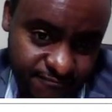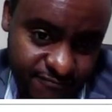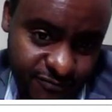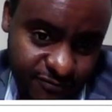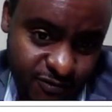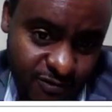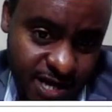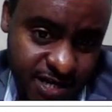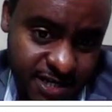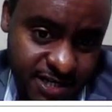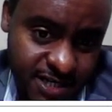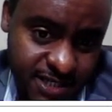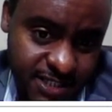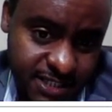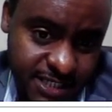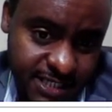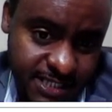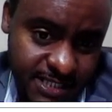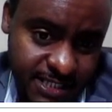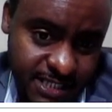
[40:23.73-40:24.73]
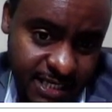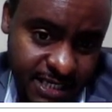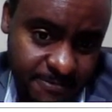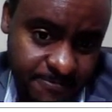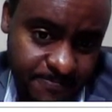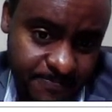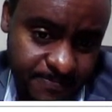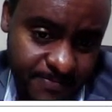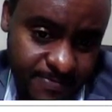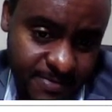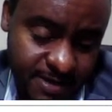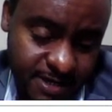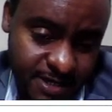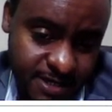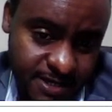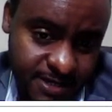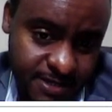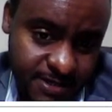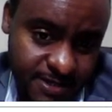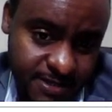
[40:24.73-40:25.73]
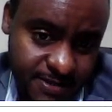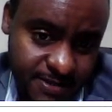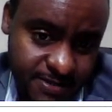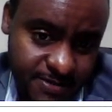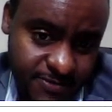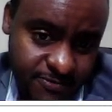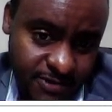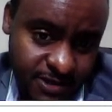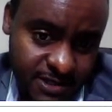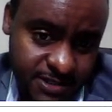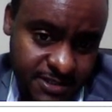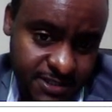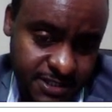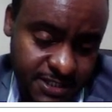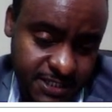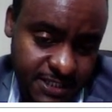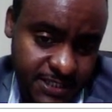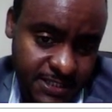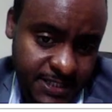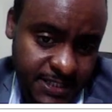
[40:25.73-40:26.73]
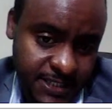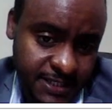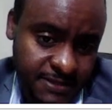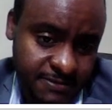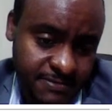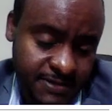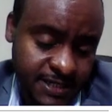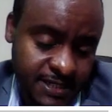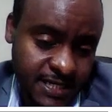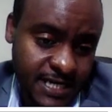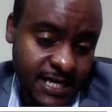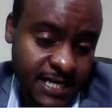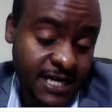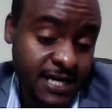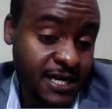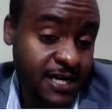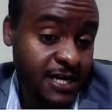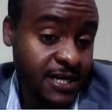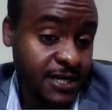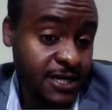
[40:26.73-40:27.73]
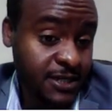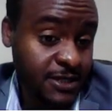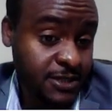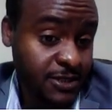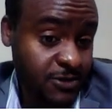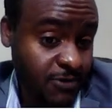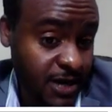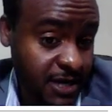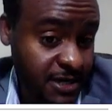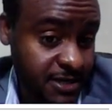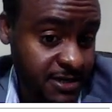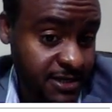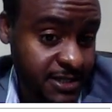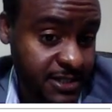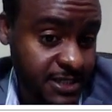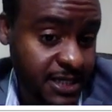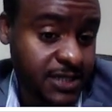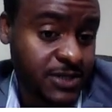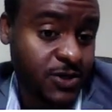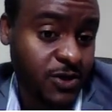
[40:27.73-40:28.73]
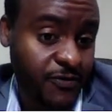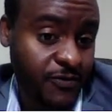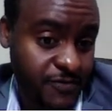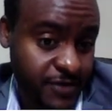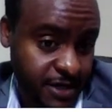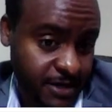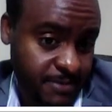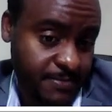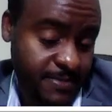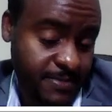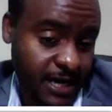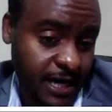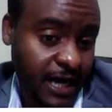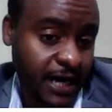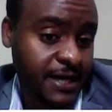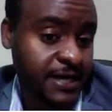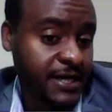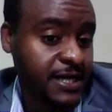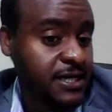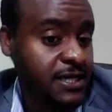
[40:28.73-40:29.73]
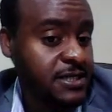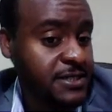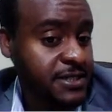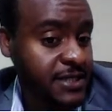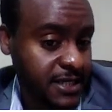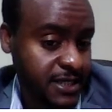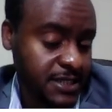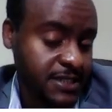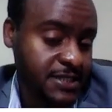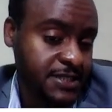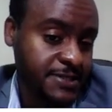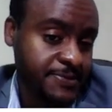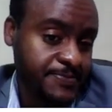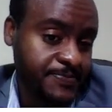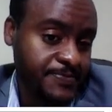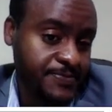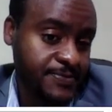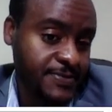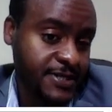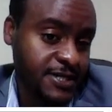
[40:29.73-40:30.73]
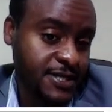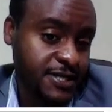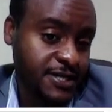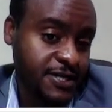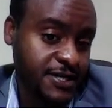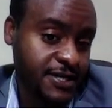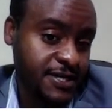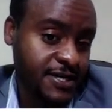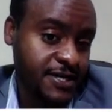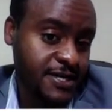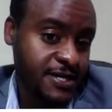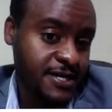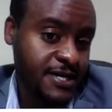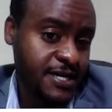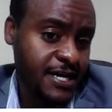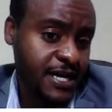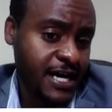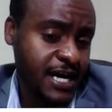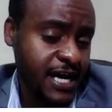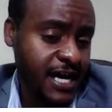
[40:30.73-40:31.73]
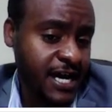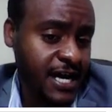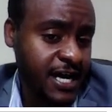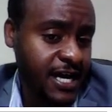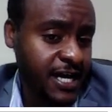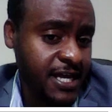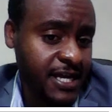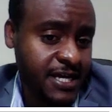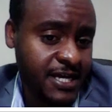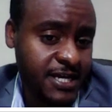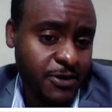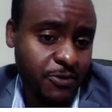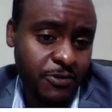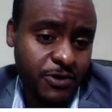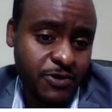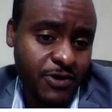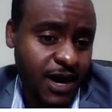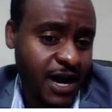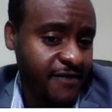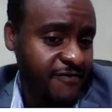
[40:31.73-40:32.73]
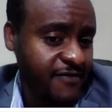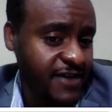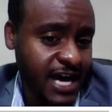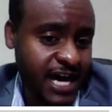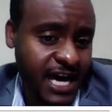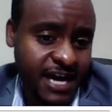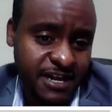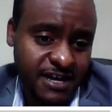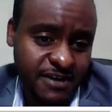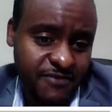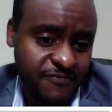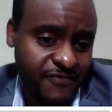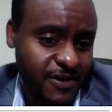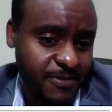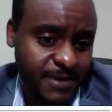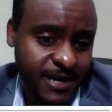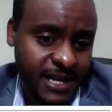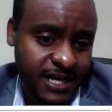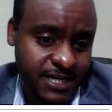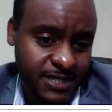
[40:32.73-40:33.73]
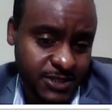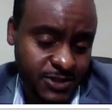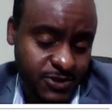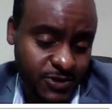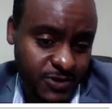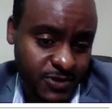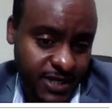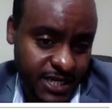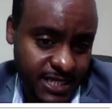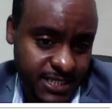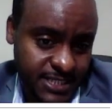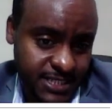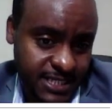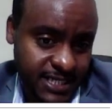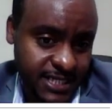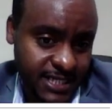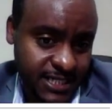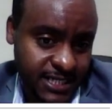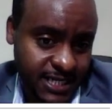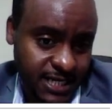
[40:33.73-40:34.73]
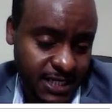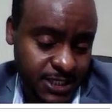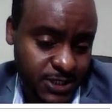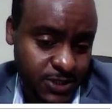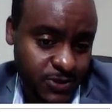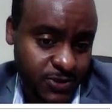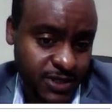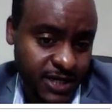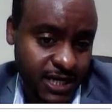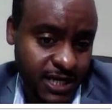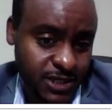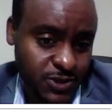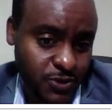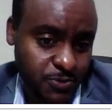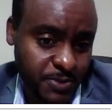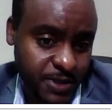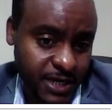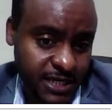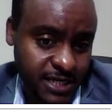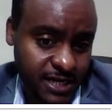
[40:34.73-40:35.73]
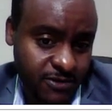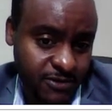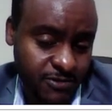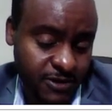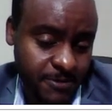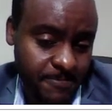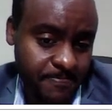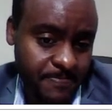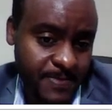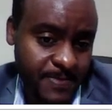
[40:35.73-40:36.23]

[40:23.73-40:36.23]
260, 216, 206 of them are clericals. And we don't have any female custodials in custodial job category.